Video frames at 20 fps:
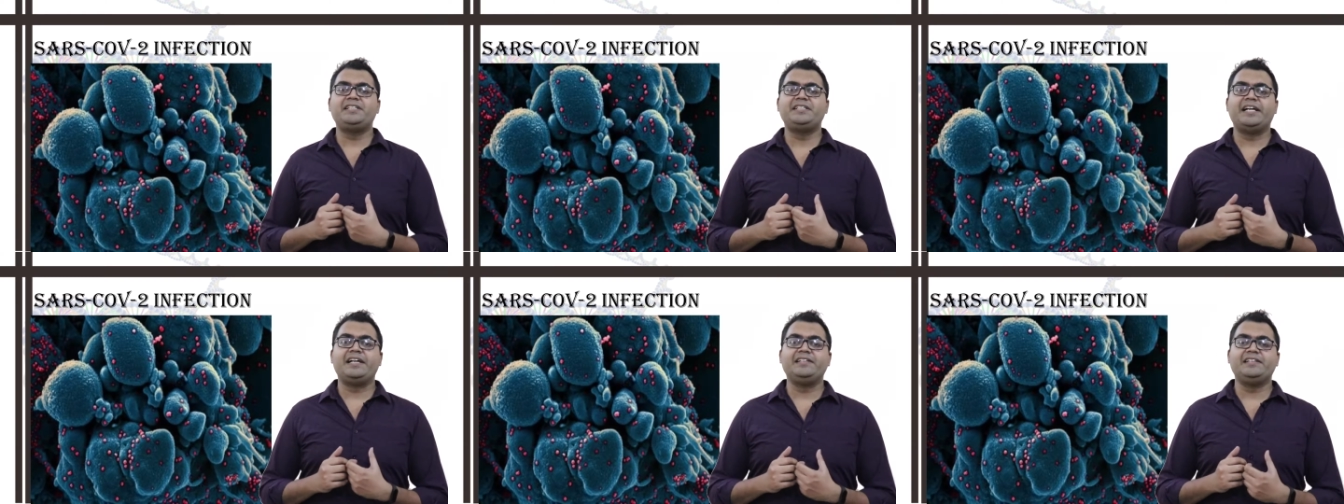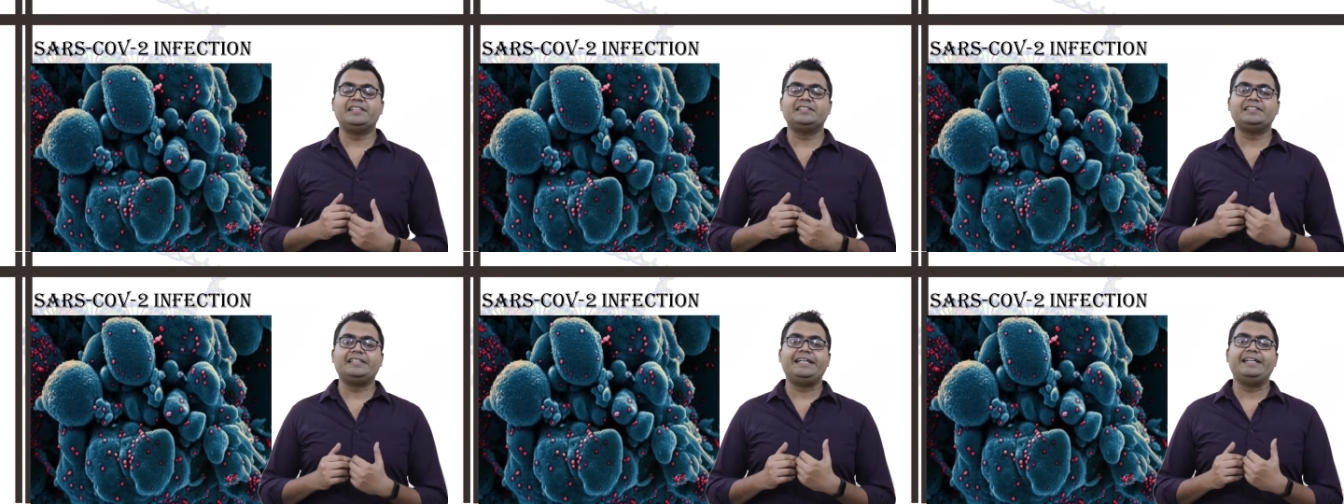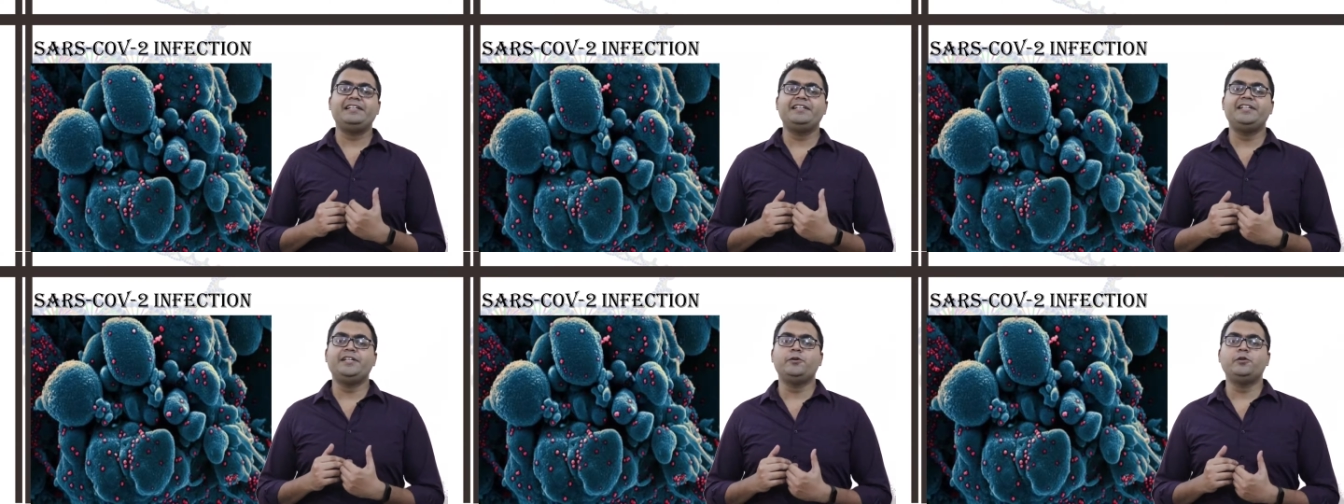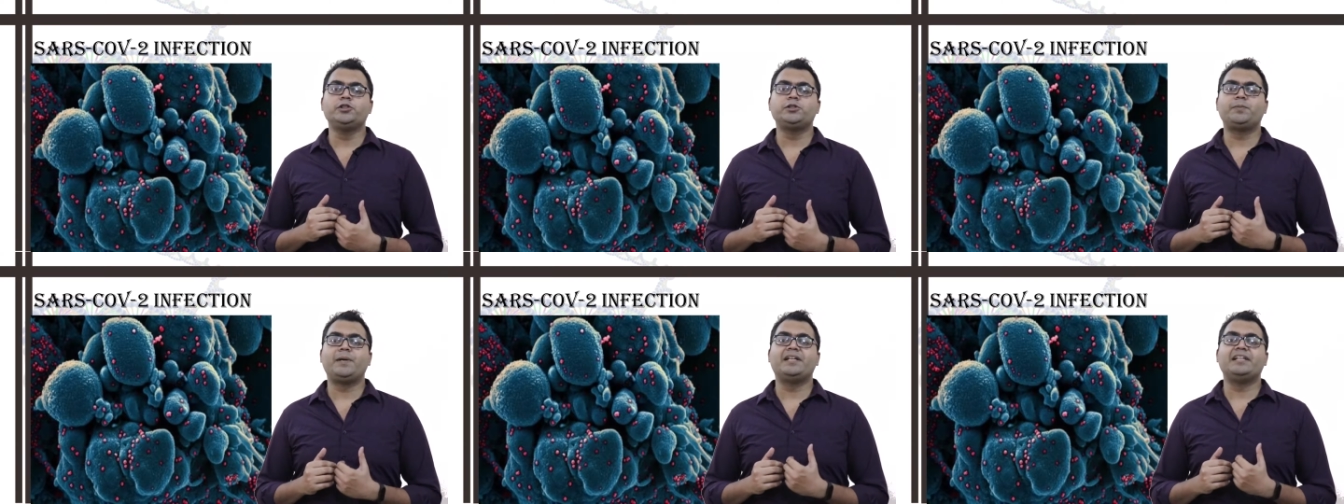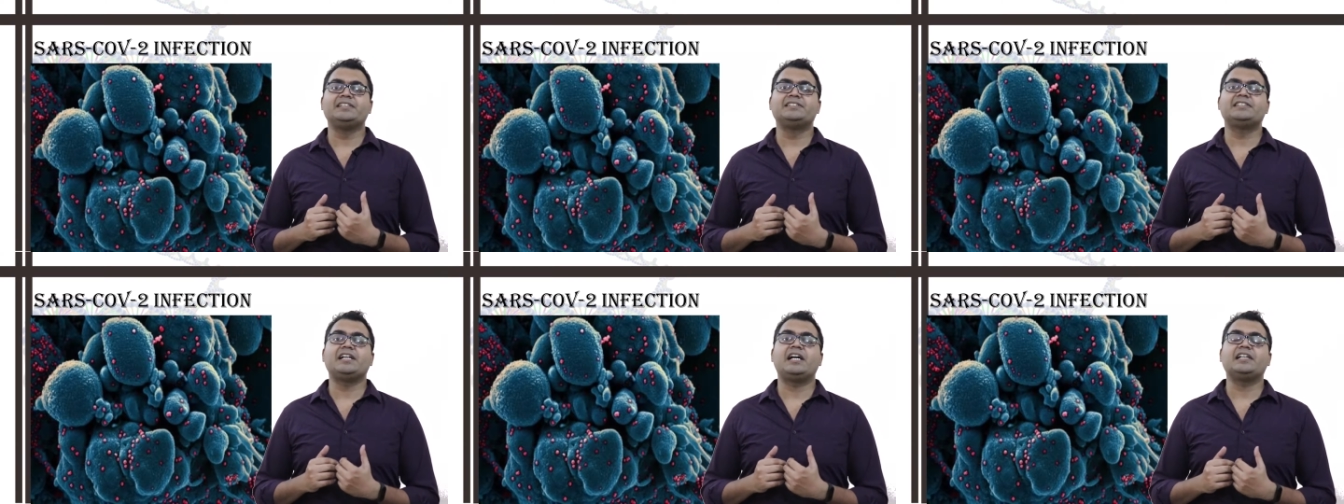changes induced by
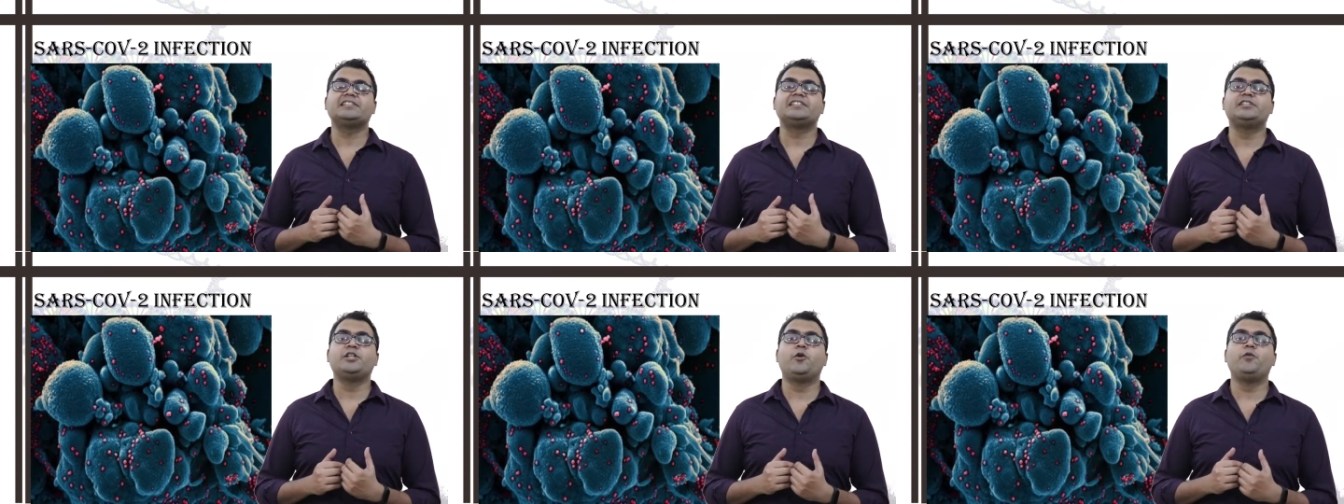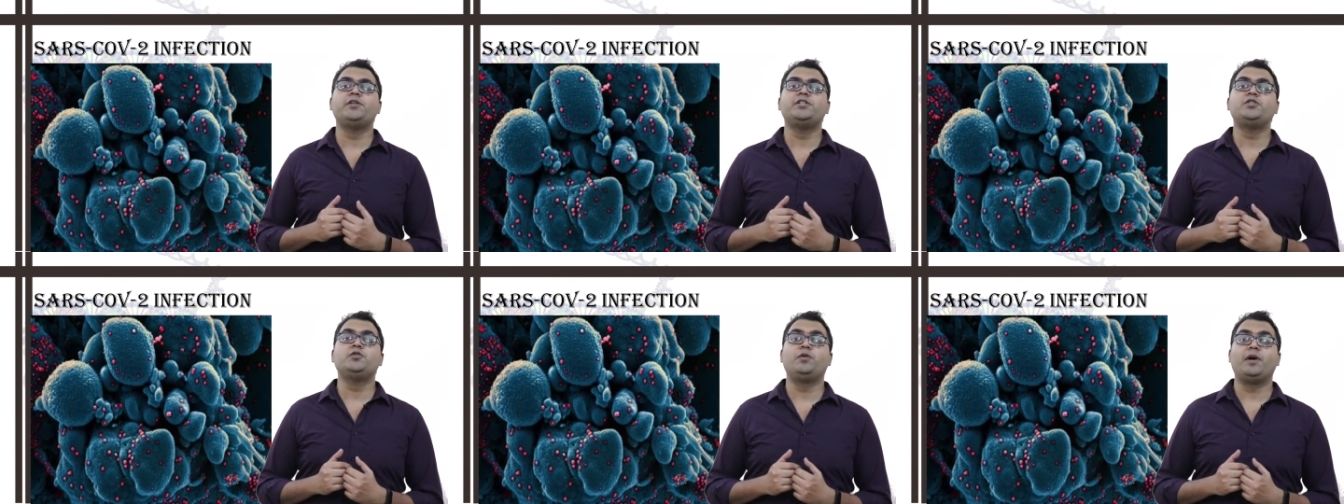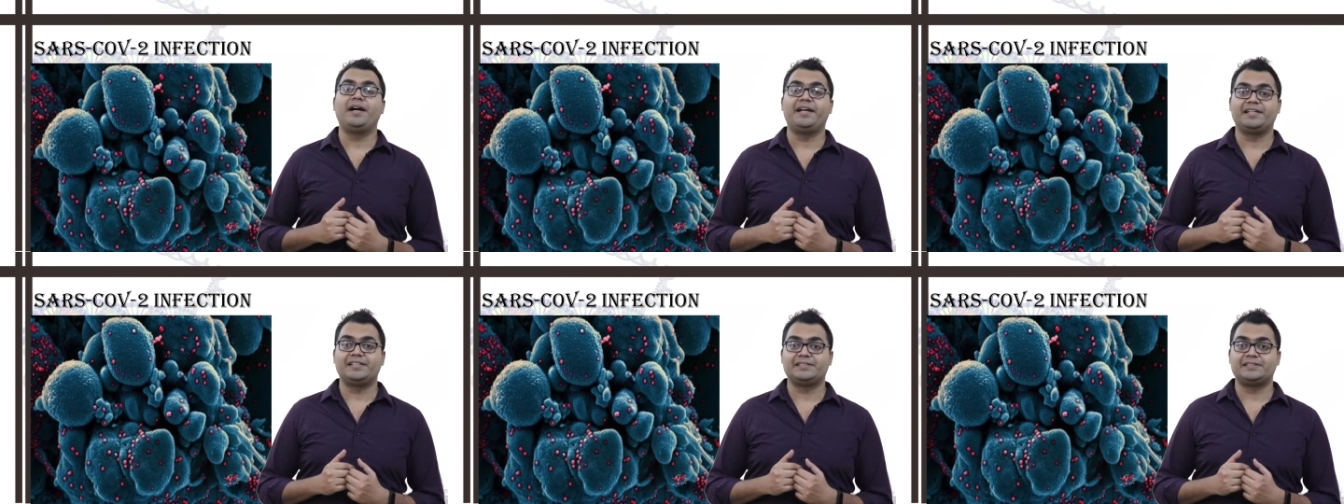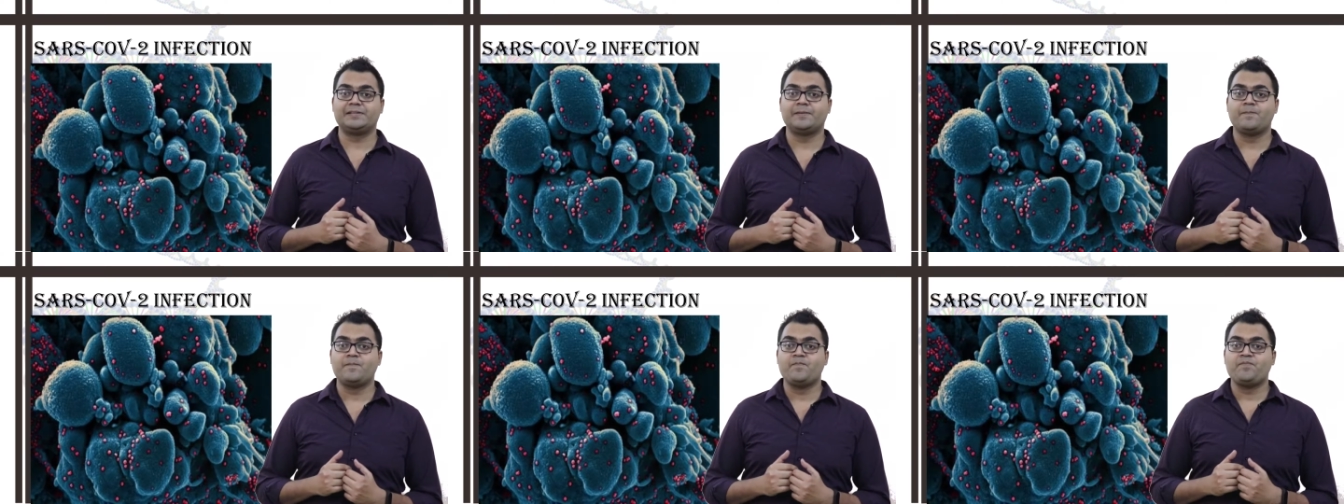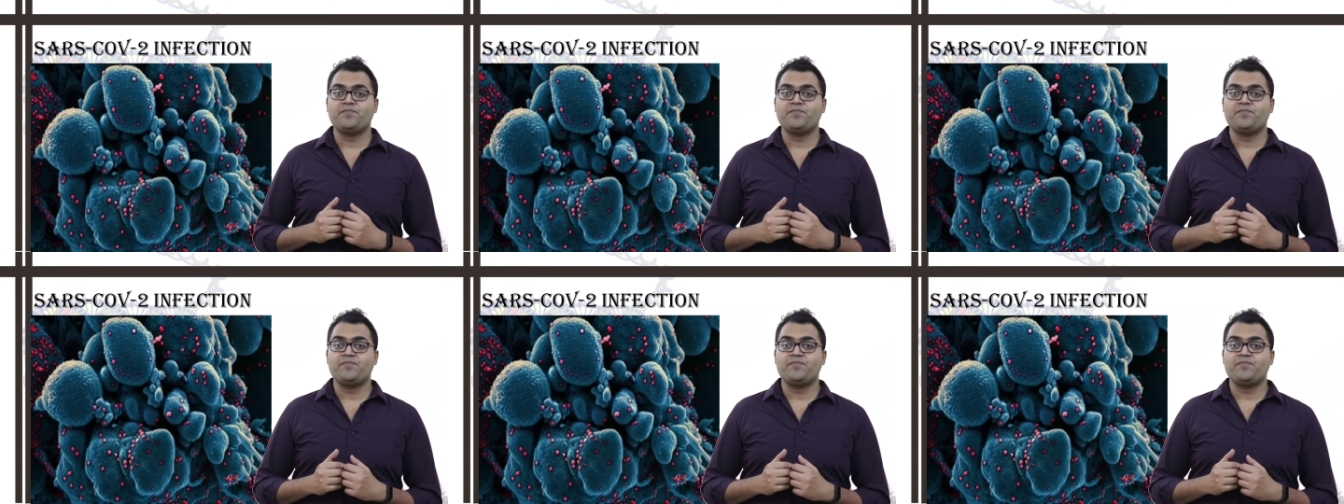the SARS-CoV-2 virus.